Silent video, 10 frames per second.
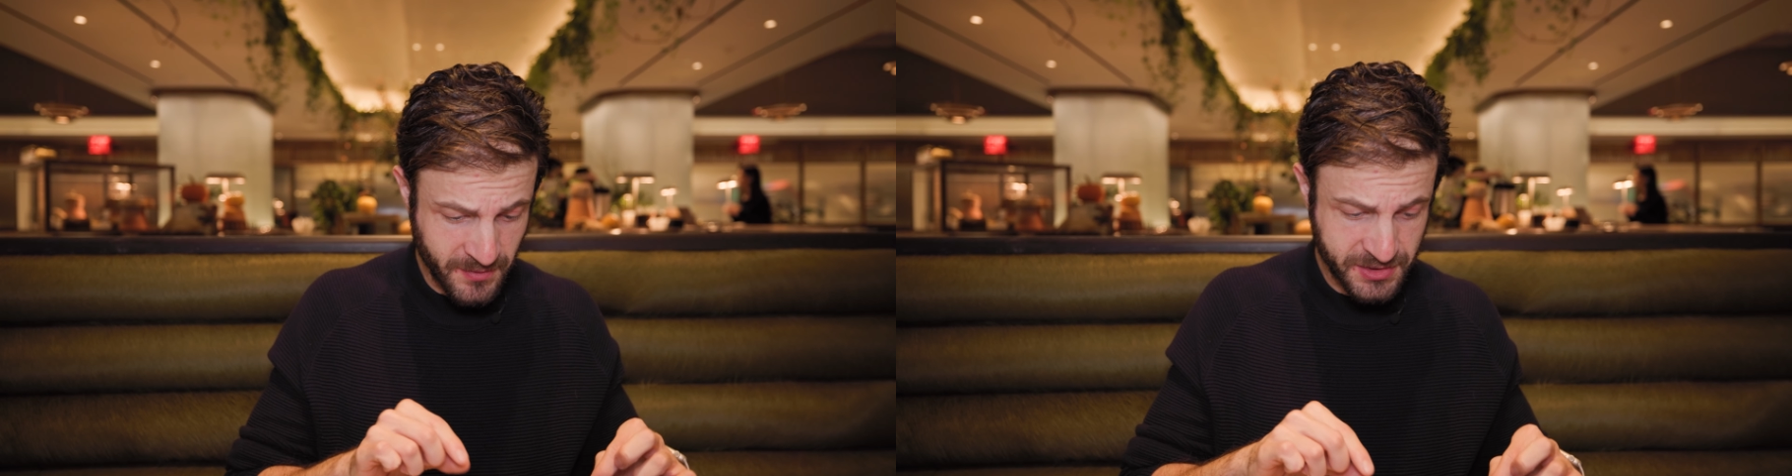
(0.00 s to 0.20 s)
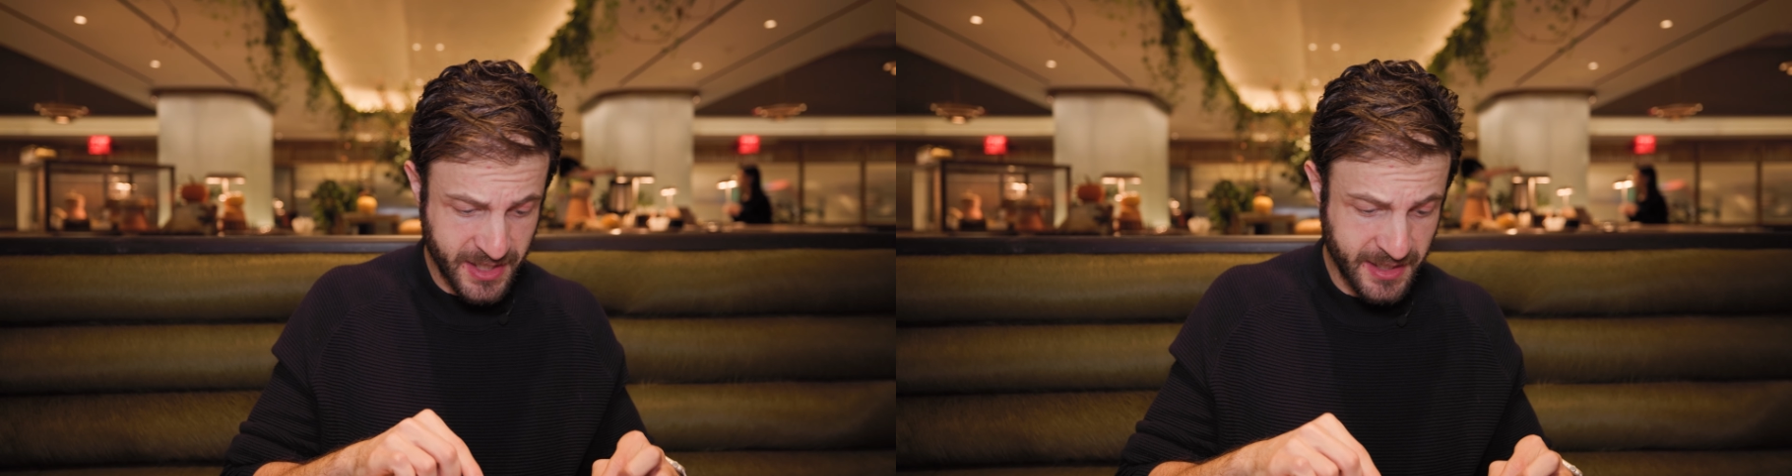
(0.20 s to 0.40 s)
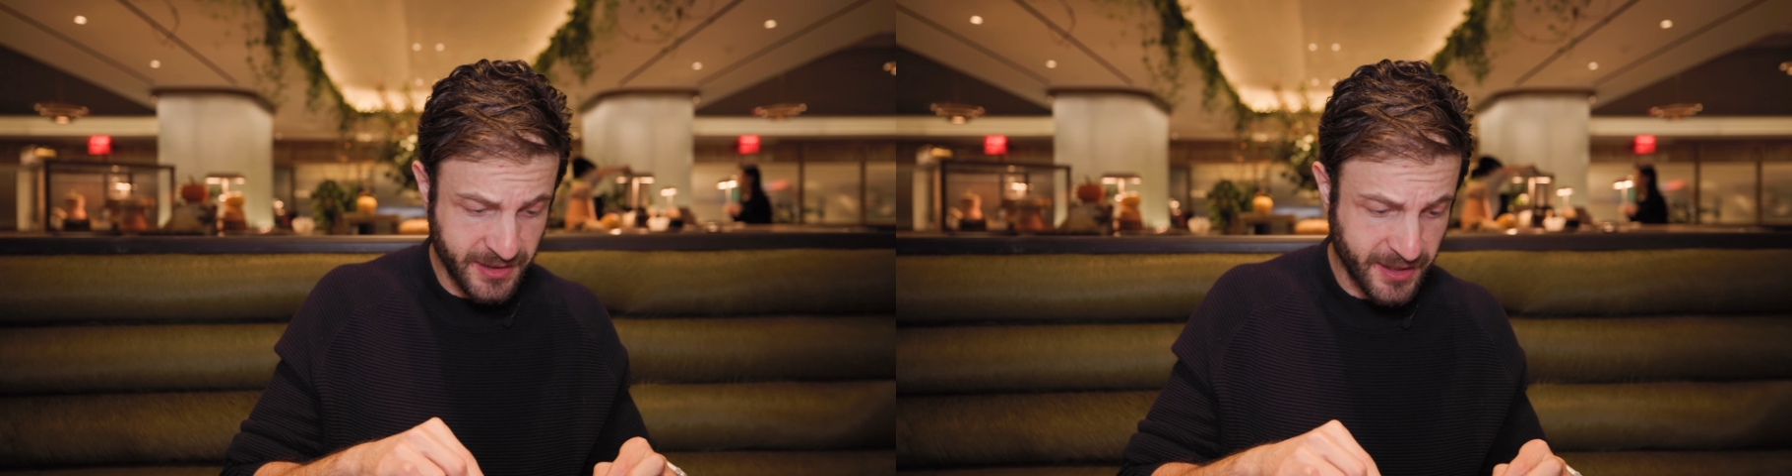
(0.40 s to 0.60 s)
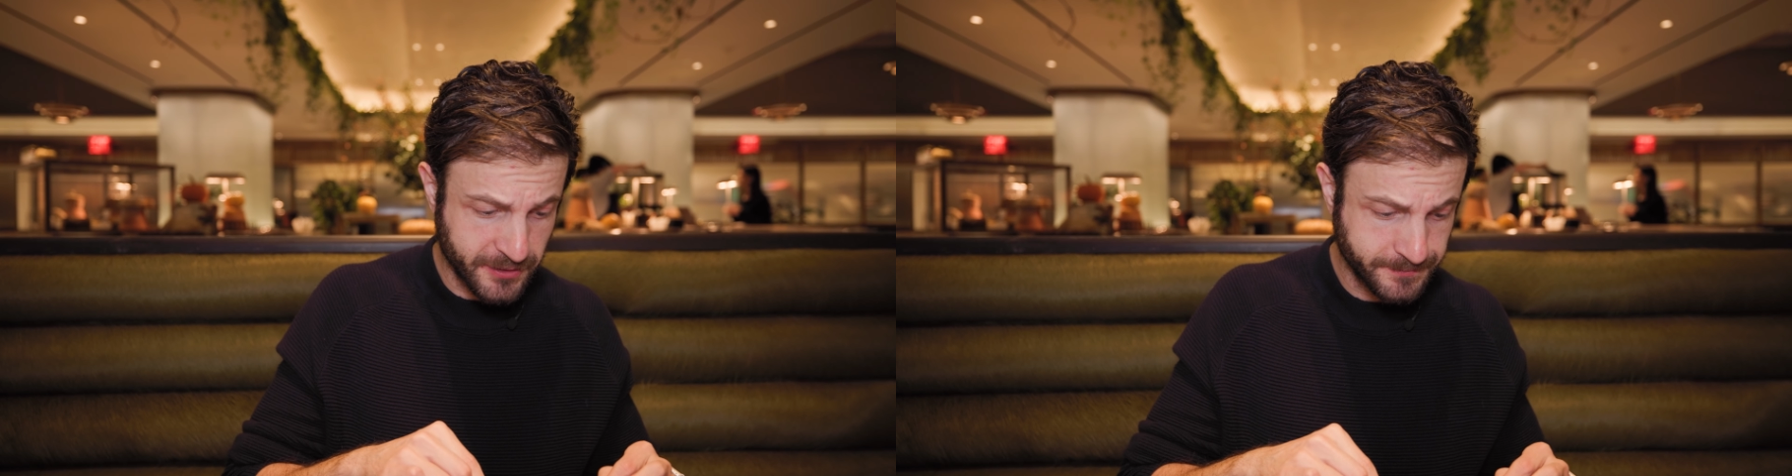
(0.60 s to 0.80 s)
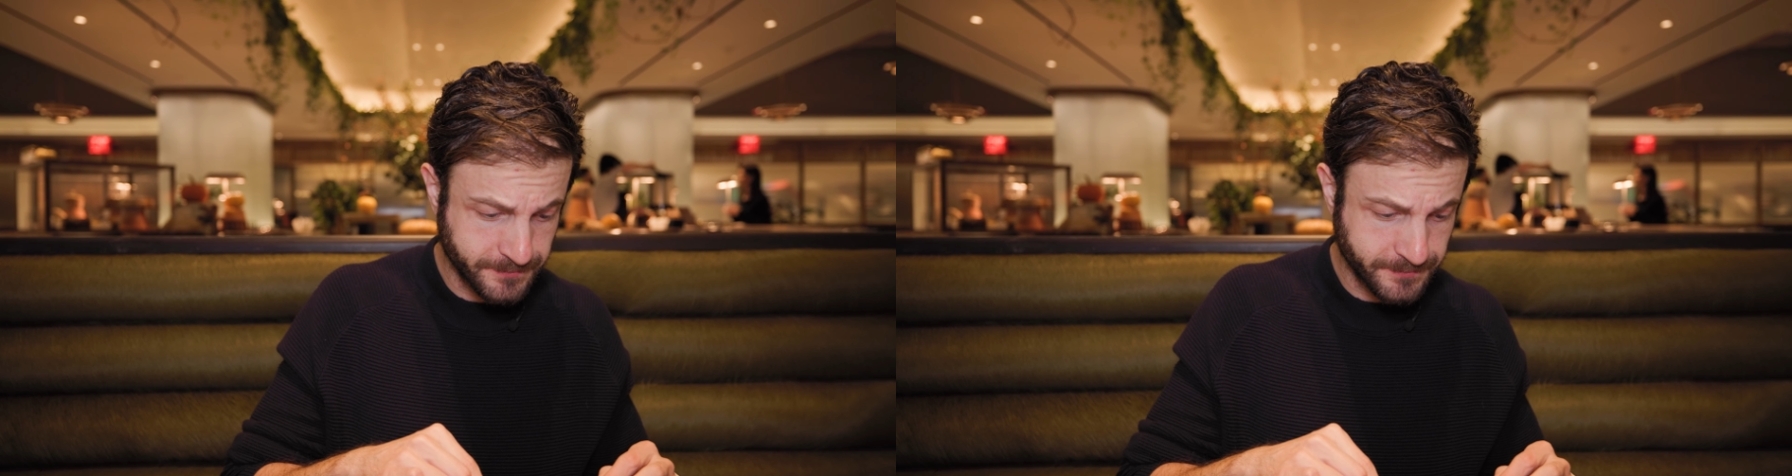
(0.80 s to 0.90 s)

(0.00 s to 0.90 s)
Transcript: Let's get in there.